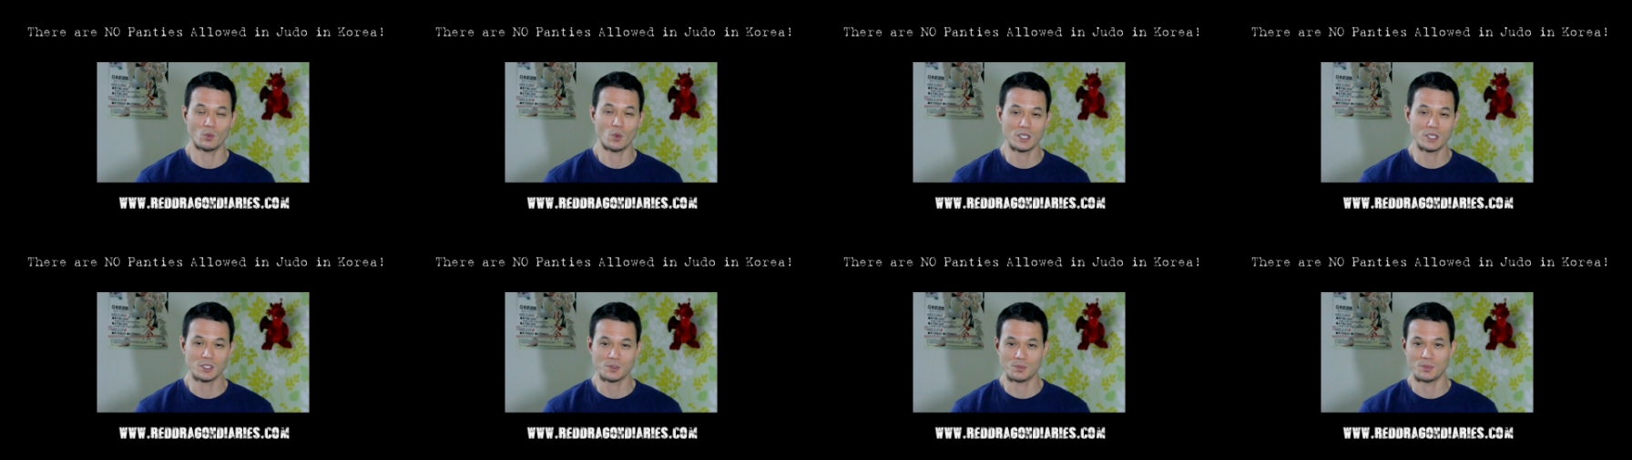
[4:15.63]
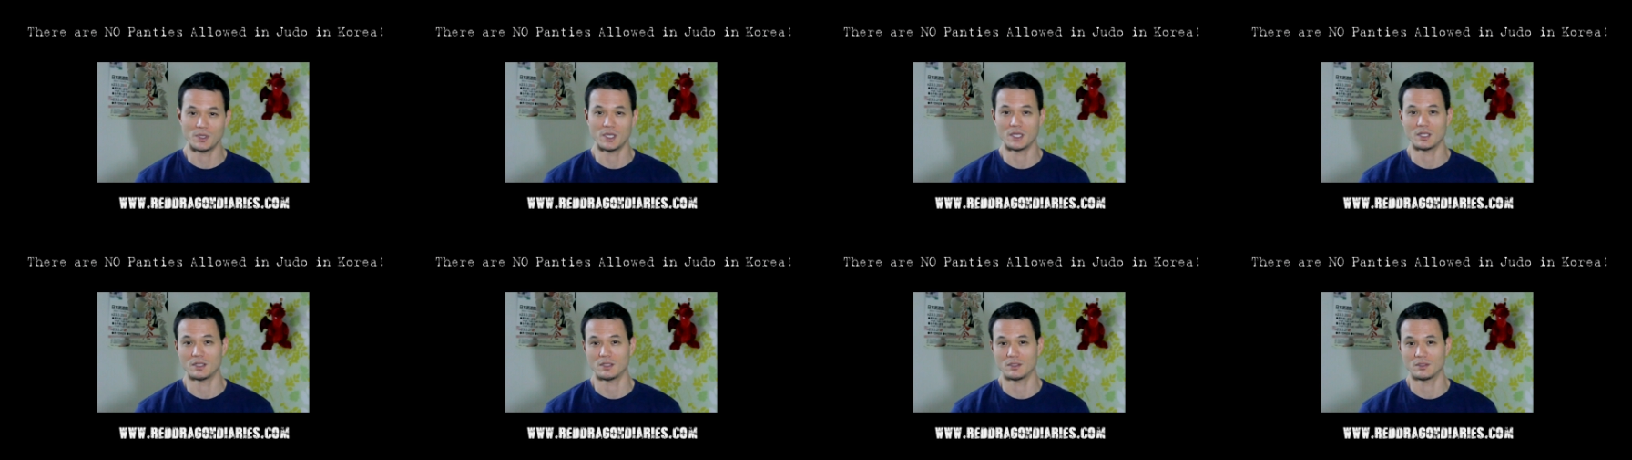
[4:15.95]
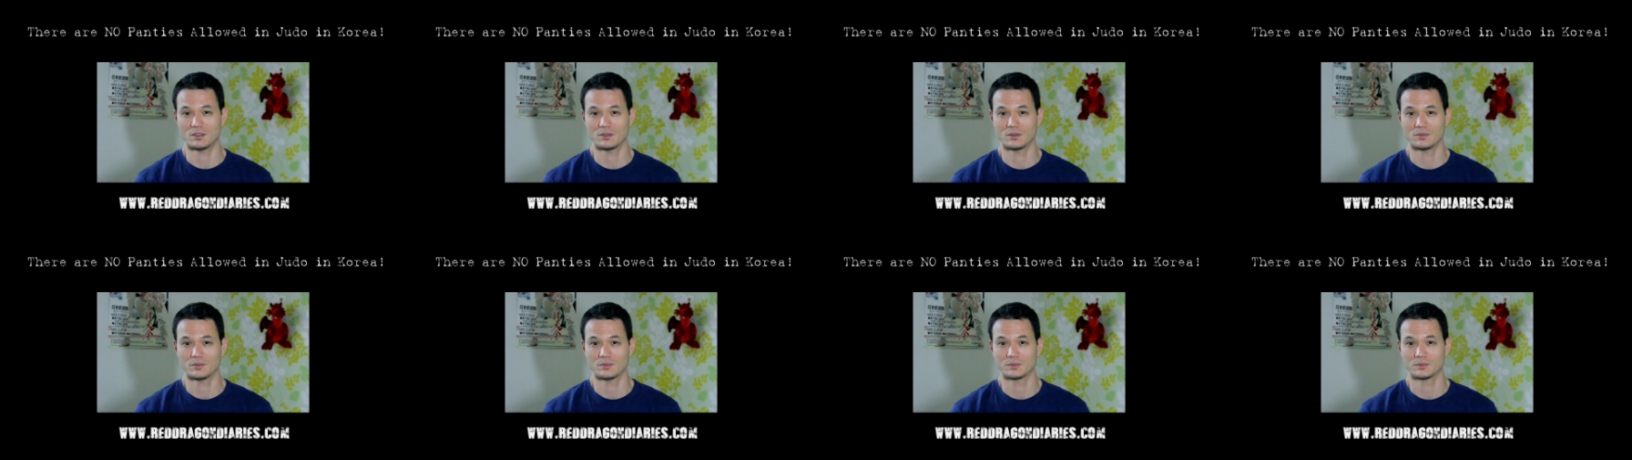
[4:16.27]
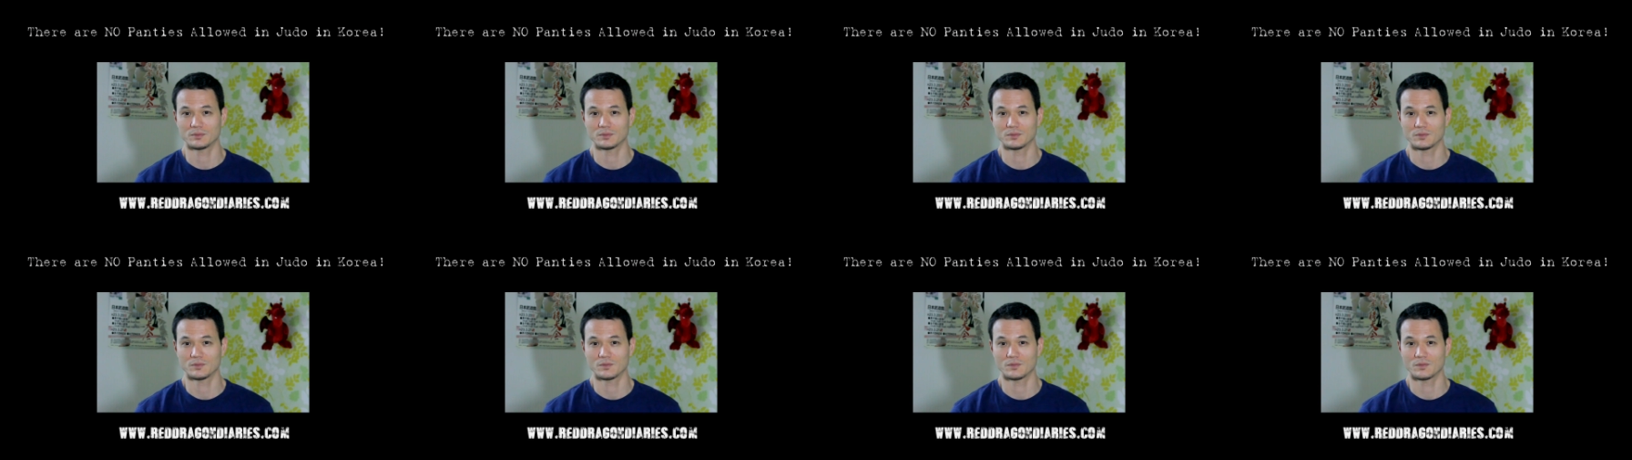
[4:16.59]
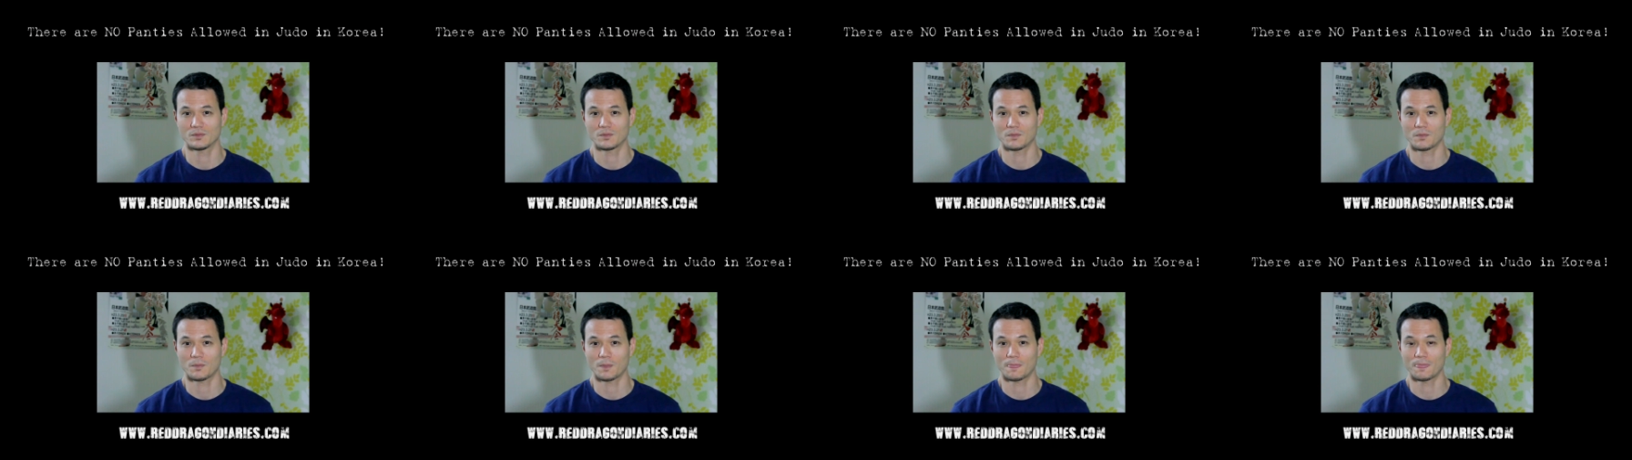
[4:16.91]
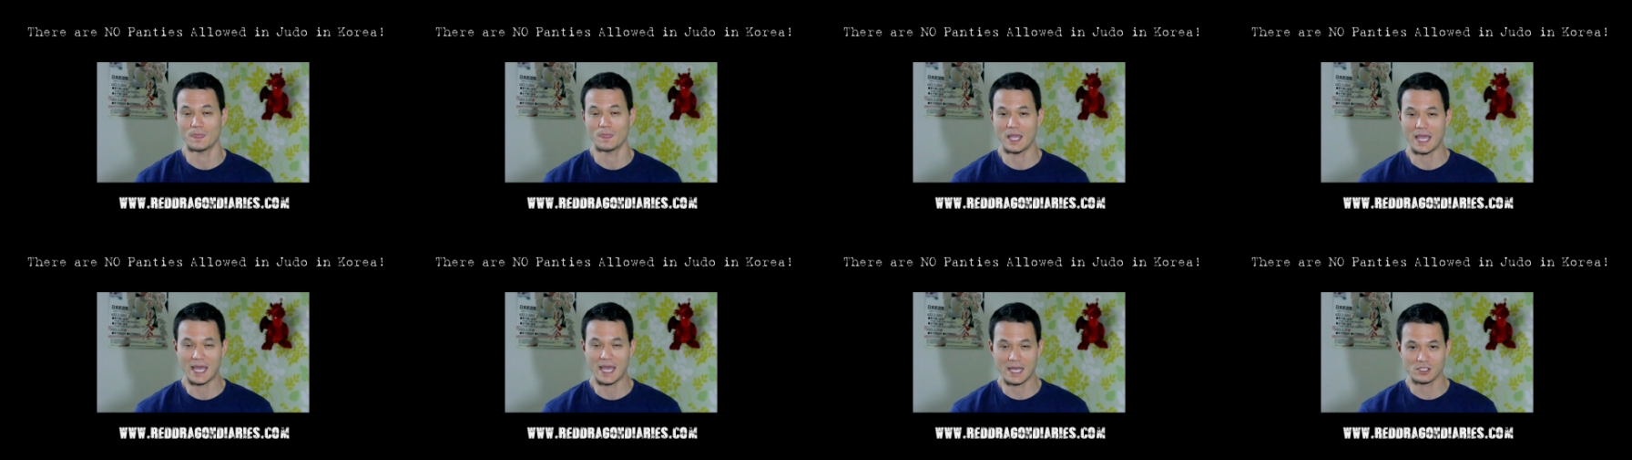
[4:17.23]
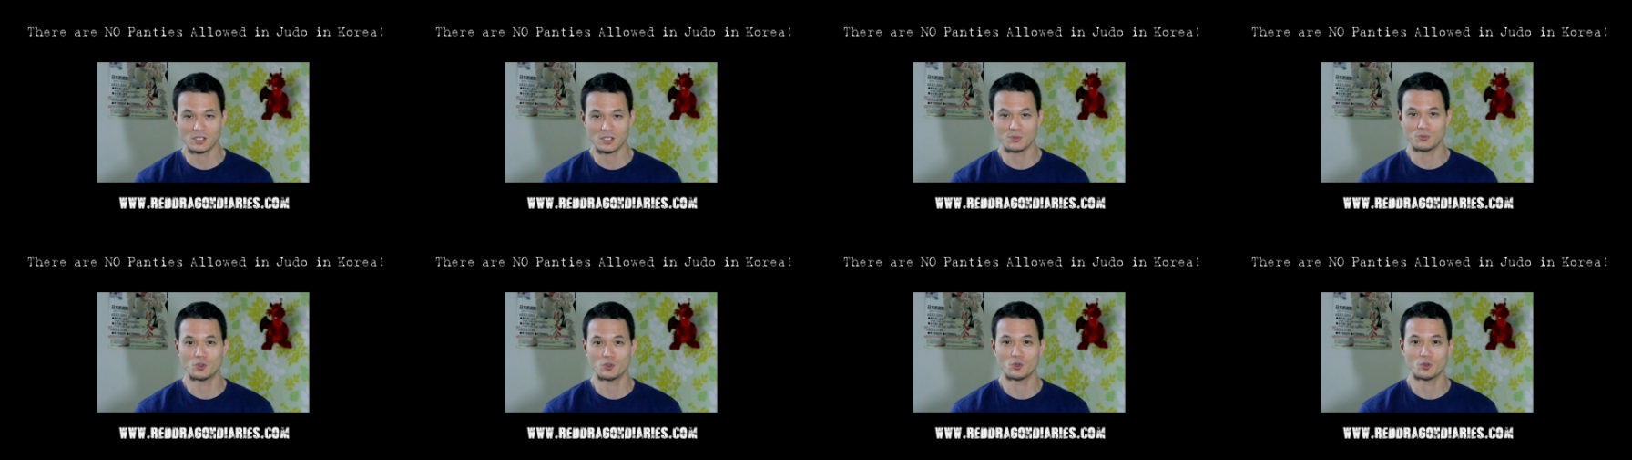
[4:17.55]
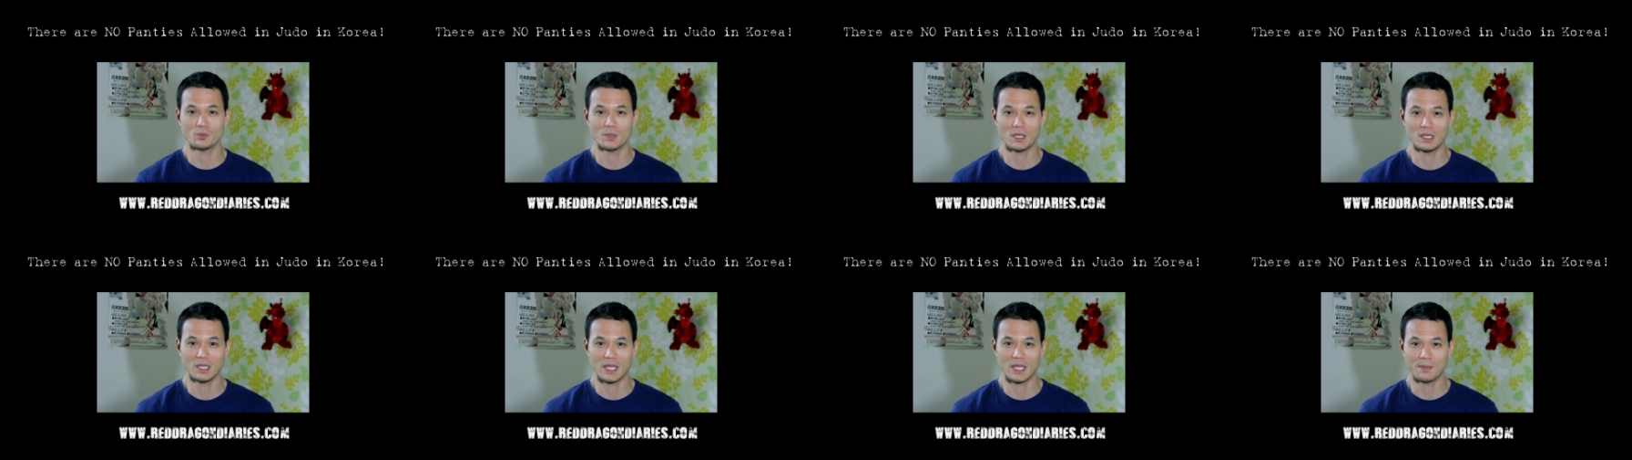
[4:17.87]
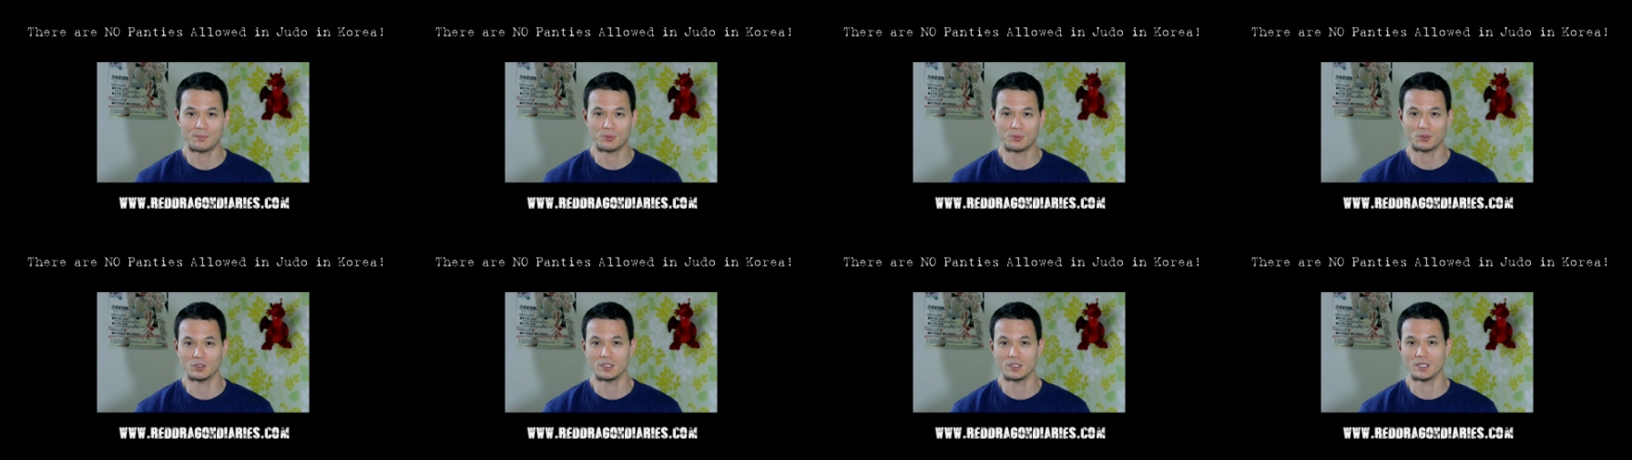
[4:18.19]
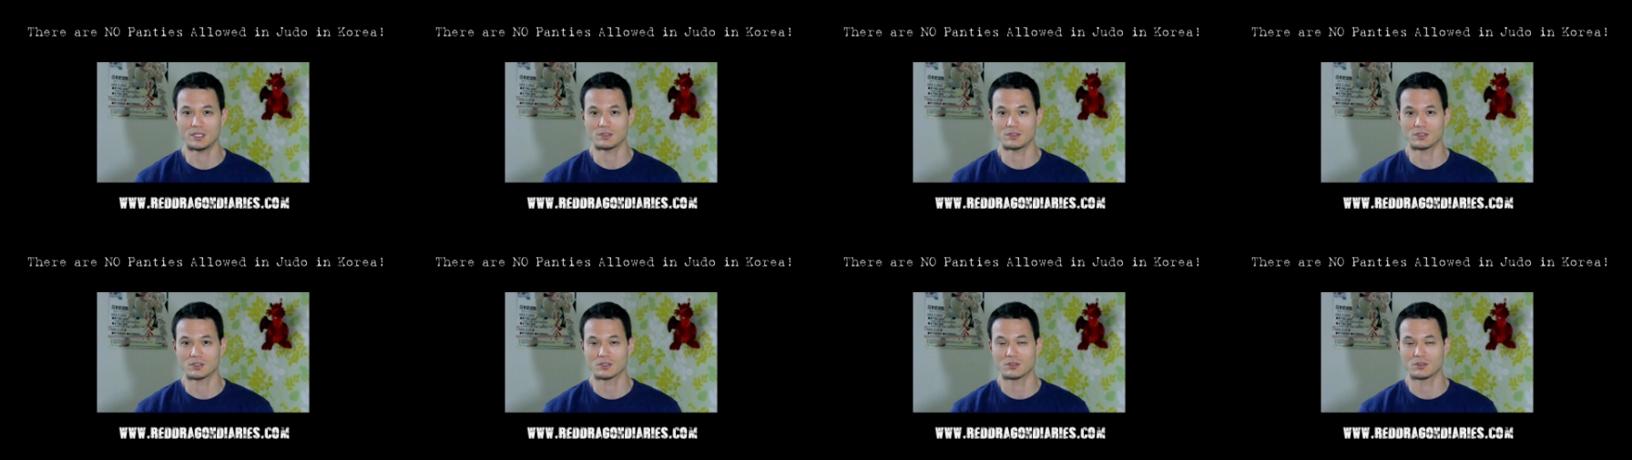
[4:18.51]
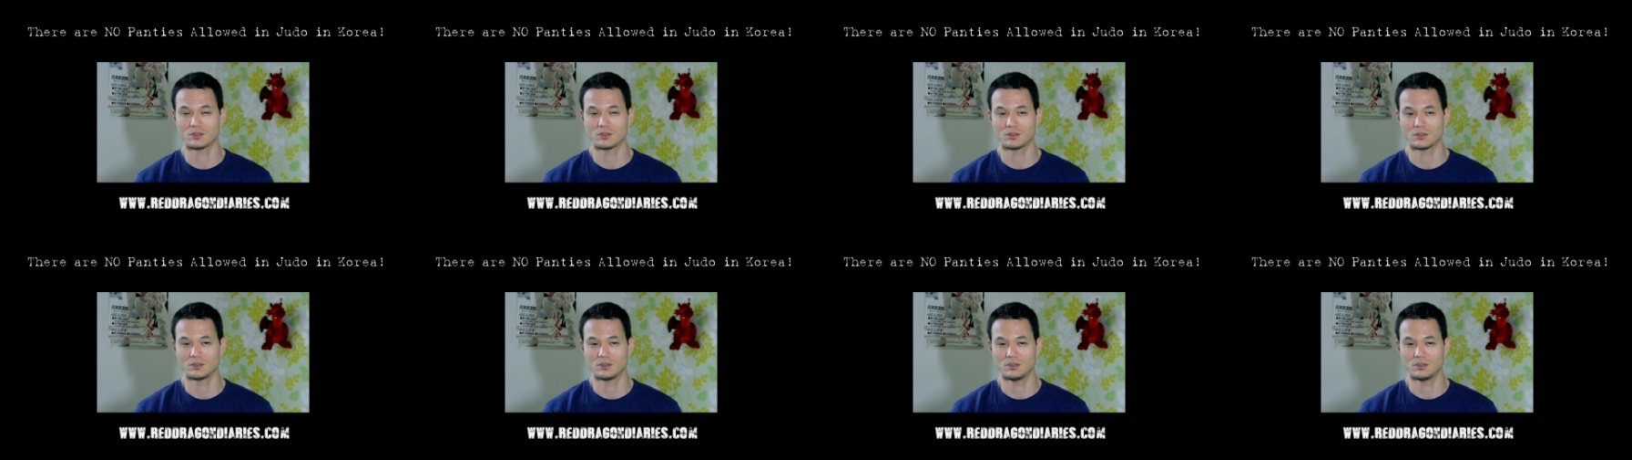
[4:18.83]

waistband as I'm doing my lat pull downs.